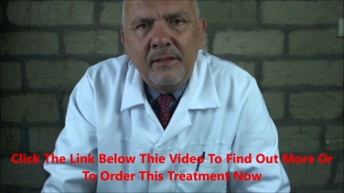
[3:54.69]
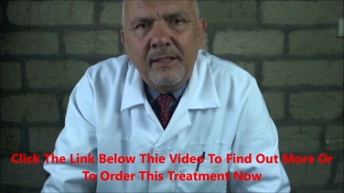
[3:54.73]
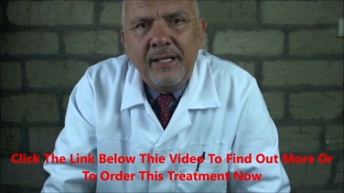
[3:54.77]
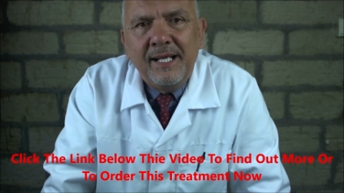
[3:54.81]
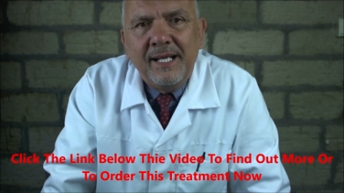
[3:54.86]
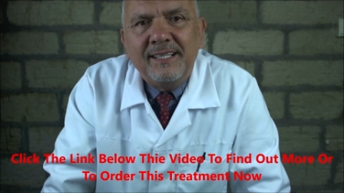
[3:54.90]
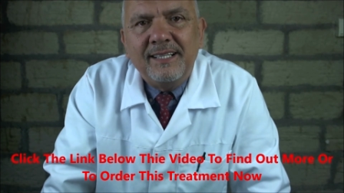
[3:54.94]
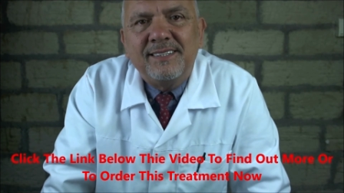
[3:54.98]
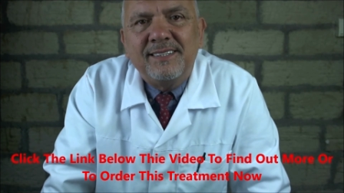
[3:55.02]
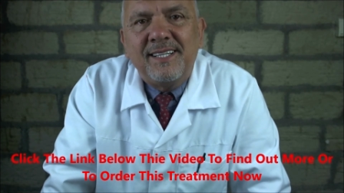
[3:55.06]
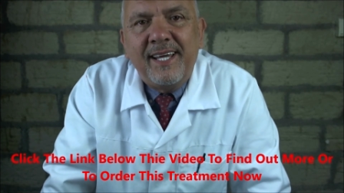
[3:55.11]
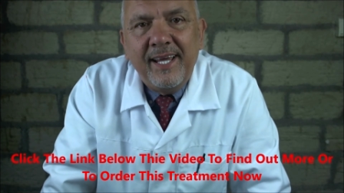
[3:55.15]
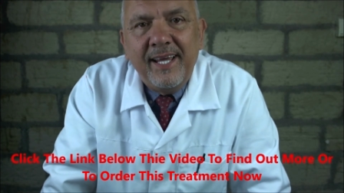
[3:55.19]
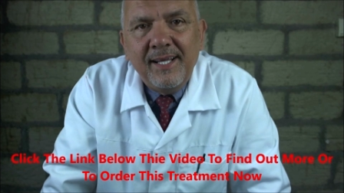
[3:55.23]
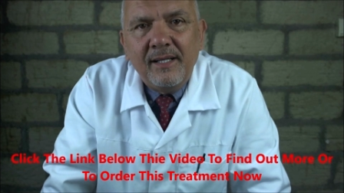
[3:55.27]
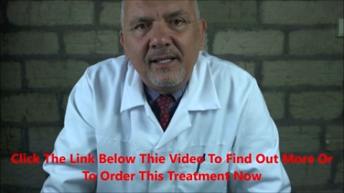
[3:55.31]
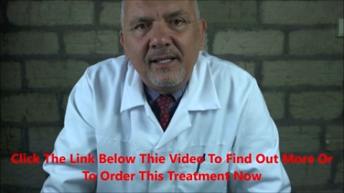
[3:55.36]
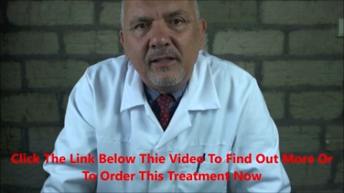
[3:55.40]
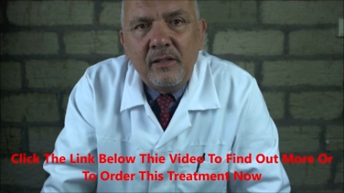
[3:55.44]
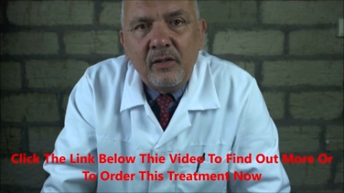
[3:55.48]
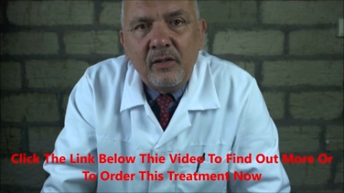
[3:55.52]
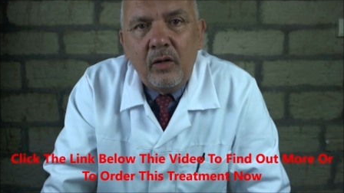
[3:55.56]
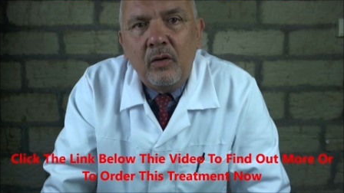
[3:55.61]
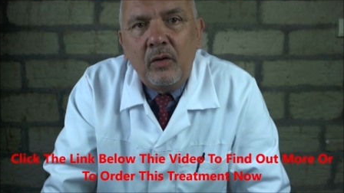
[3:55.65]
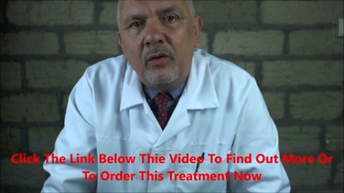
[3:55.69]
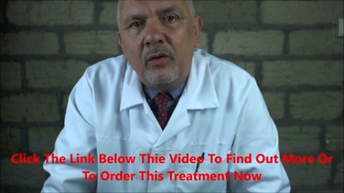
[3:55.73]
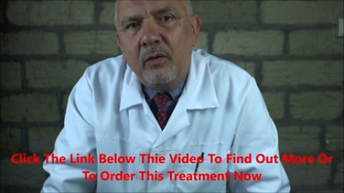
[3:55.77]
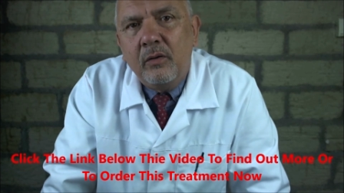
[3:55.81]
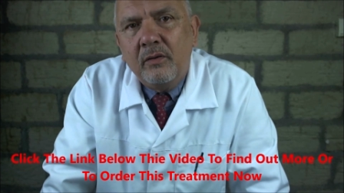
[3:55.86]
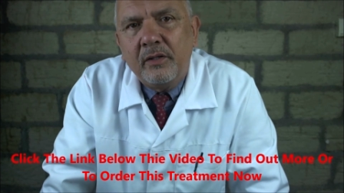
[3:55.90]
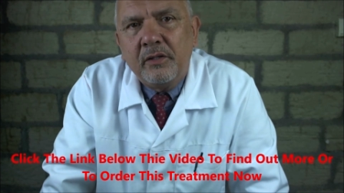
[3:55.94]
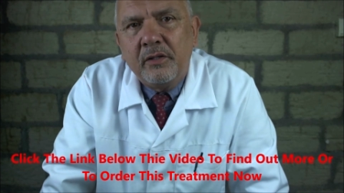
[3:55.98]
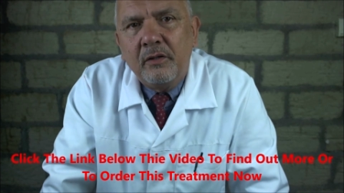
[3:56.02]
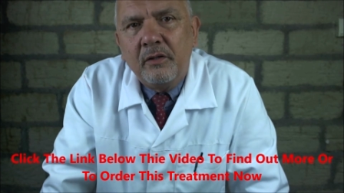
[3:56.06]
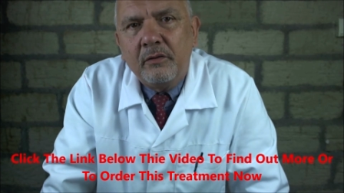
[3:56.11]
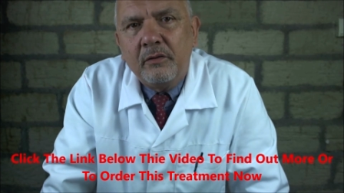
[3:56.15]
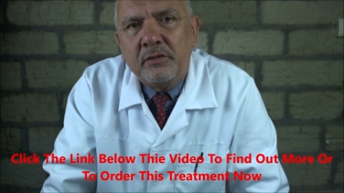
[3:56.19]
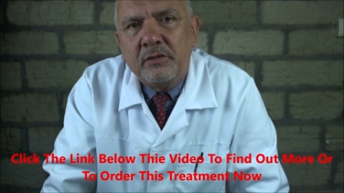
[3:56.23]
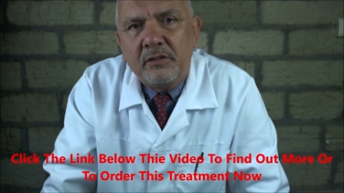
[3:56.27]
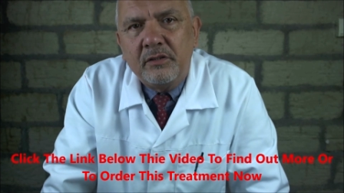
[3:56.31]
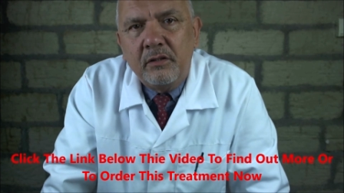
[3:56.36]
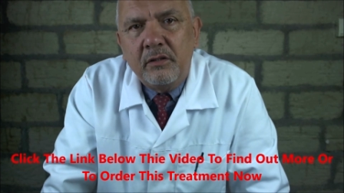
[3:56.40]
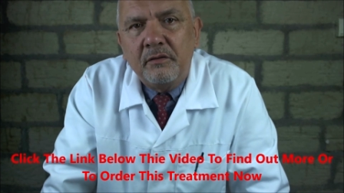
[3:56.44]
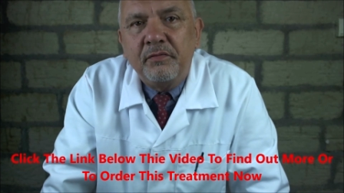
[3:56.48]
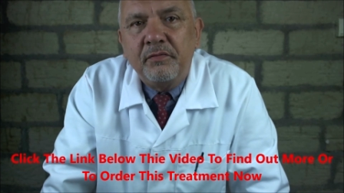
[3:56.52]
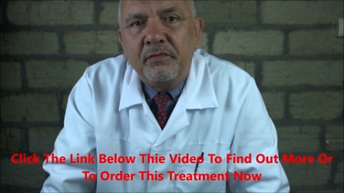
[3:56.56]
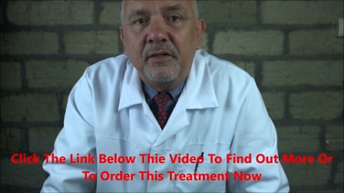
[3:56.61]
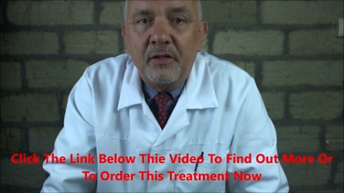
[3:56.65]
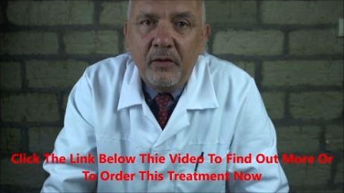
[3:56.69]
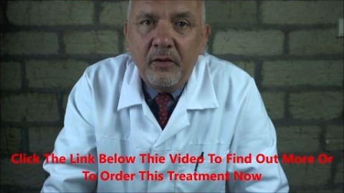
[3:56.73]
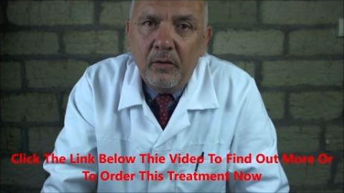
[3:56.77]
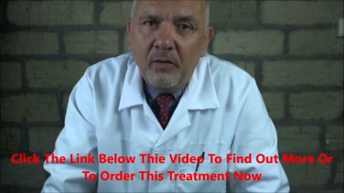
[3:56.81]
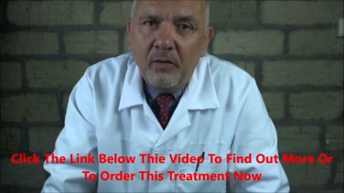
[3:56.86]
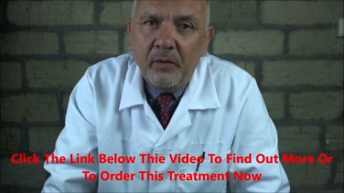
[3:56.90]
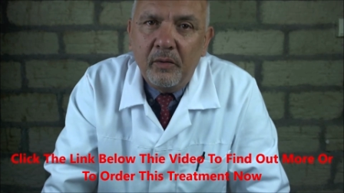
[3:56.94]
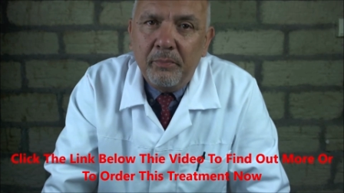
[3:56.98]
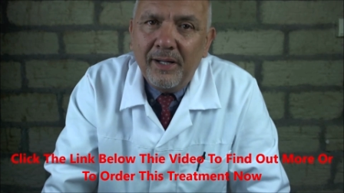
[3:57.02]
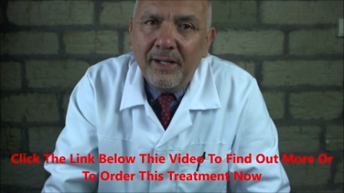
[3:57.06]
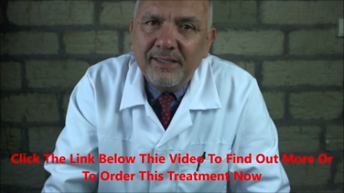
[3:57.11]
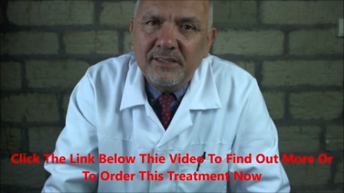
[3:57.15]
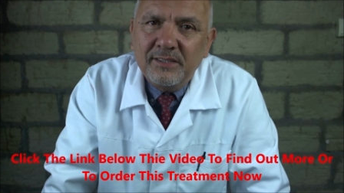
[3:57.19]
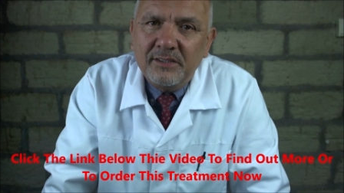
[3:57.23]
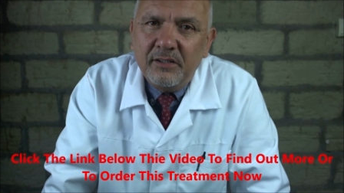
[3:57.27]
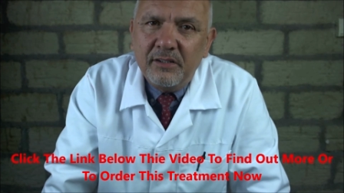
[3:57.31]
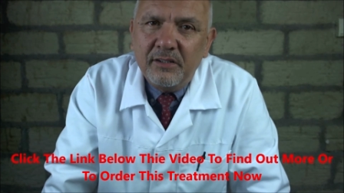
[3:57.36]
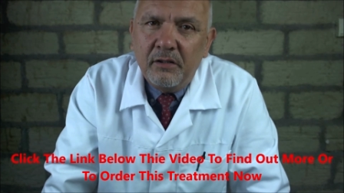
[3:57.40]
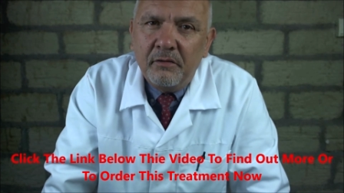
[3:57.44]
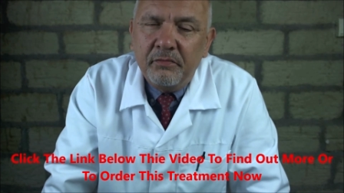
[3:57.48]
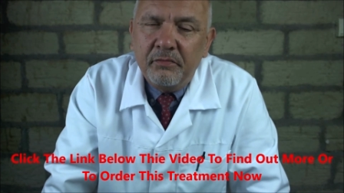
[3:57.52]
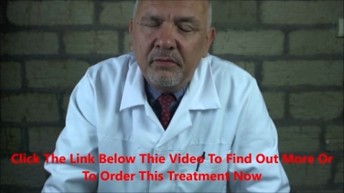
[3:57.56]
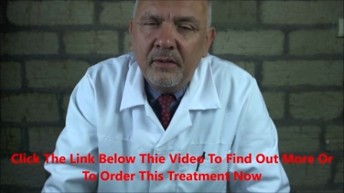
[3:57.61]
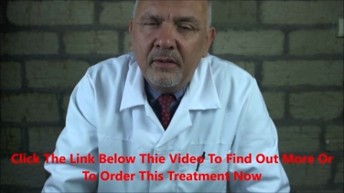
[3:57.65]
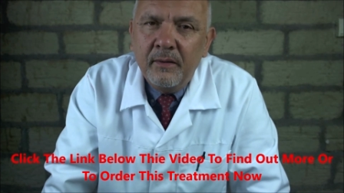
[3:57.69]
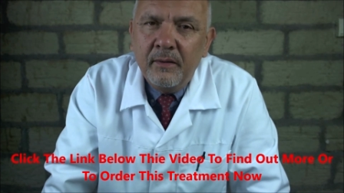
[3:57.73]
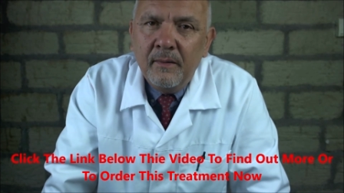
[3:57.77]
It's killed all the good stuff and all the bad stuff,